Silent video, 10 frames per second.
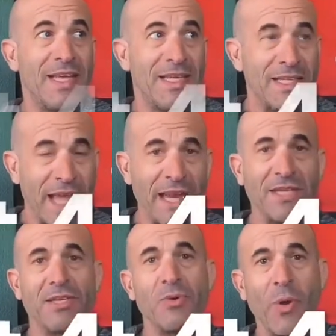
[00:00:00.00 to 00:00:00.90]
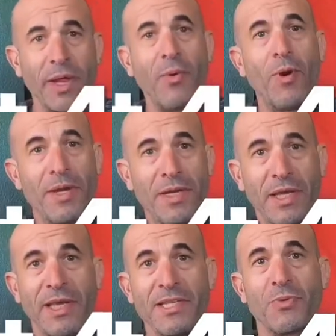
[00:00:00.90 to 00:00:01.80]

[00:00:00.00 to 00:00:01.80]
10 to 21 days,